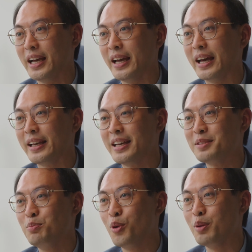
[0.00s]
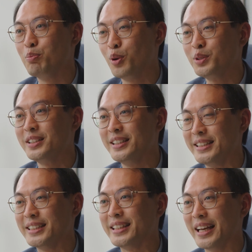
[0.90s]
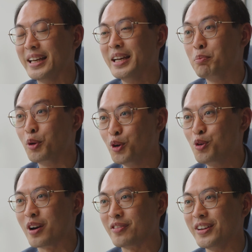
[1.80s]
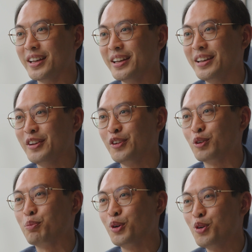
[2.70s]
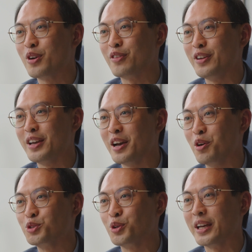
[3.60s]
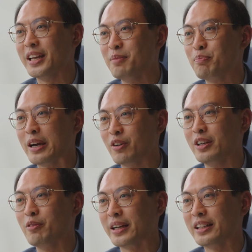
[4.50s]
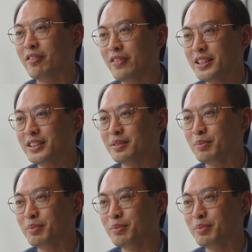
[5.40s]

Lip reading: And I guess more importantly these days, pornography. So pornography also can impact on erectile function